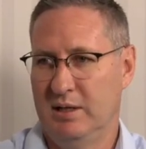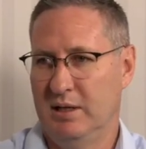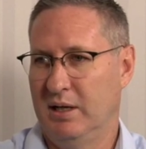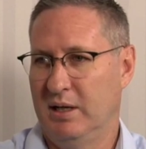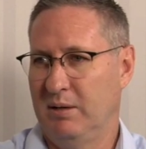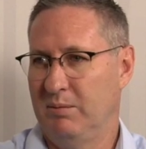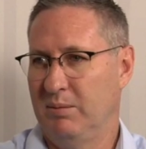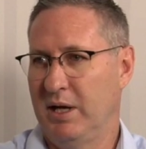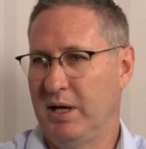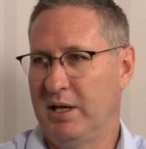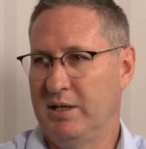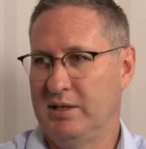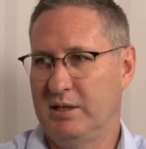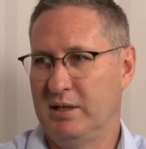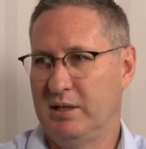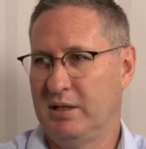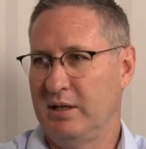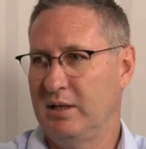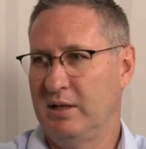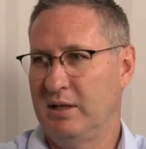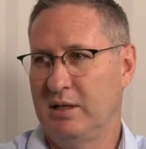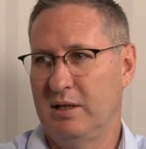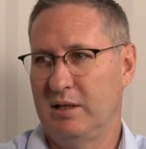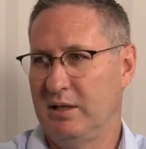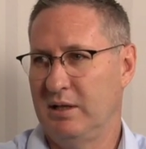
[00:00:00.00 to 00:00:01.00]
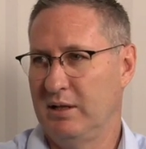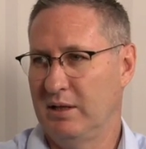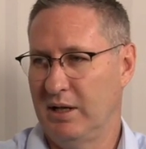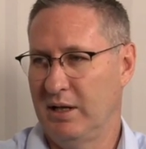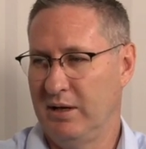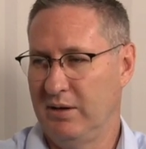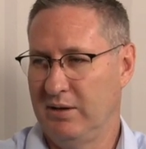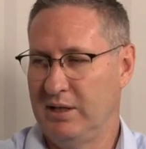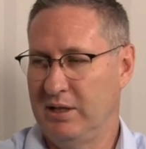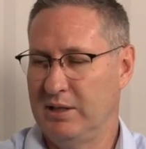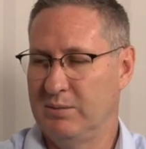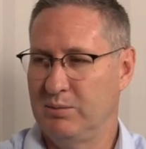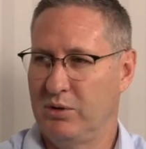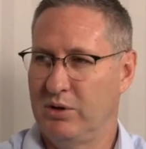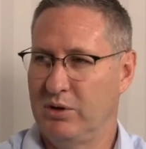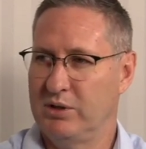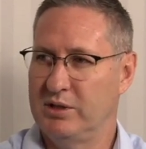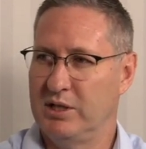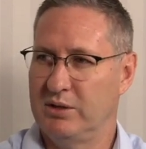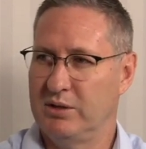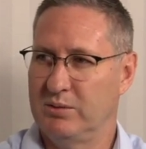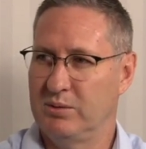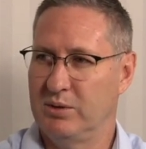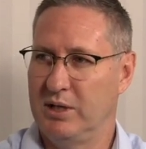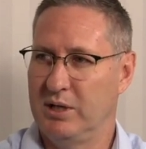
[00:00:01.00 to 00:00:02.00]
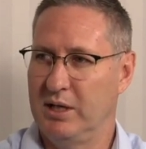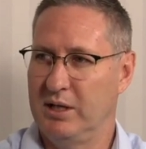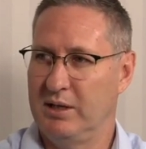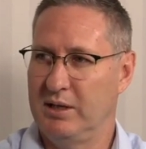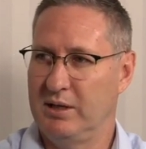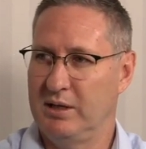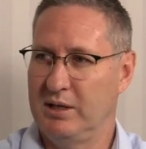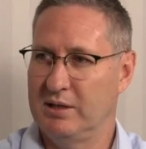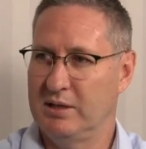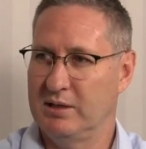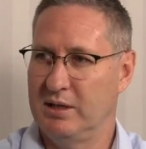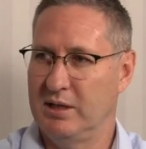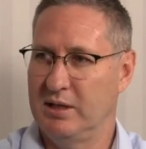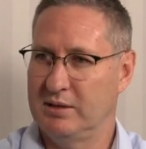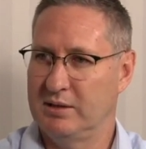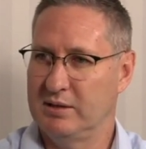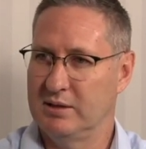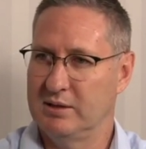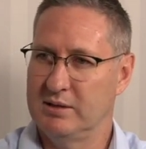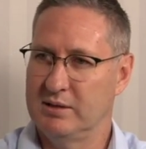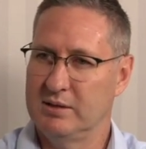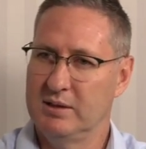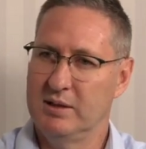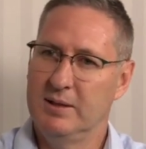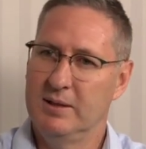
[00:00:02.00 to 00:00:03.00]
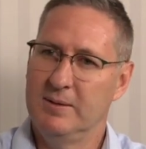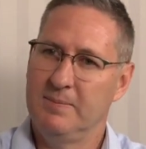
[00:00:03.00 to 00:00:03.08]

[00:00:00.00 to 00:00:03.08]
and basically none of these projects were getting these letters.